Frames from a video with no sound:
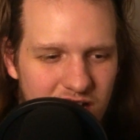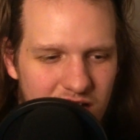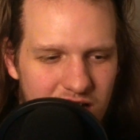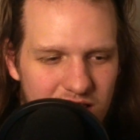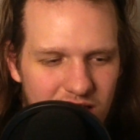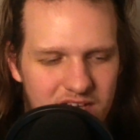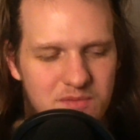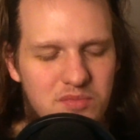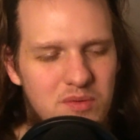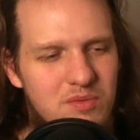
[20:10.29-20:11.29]
and,
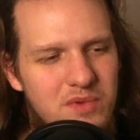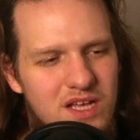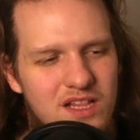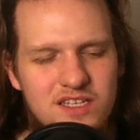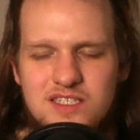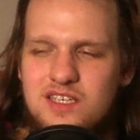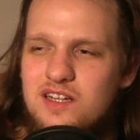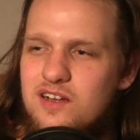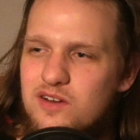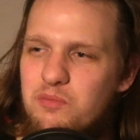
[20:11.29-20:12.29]
like, people make it like
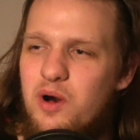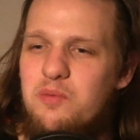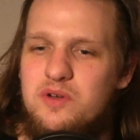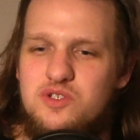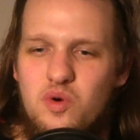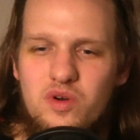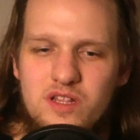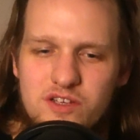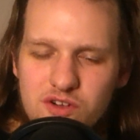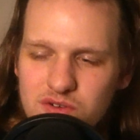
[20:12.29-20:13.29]
sitting on a public
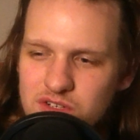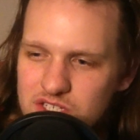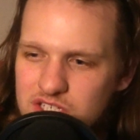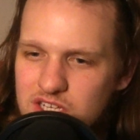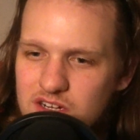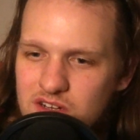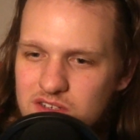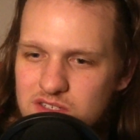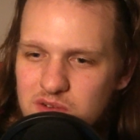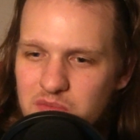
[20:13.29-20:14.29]
toilet, you're going to sit
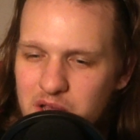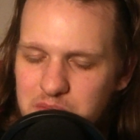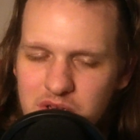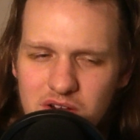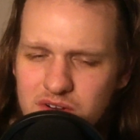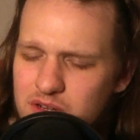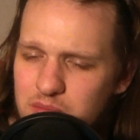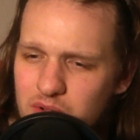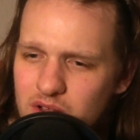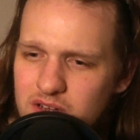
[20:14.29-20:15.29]
on some, like,
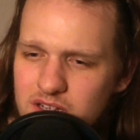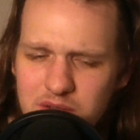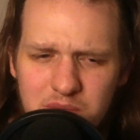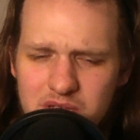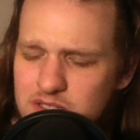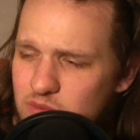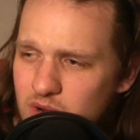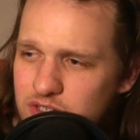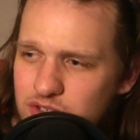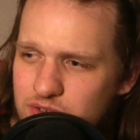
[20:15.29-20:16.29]
period blood in a men's
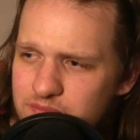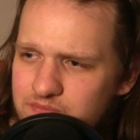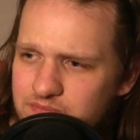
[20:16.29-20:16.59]
restroom.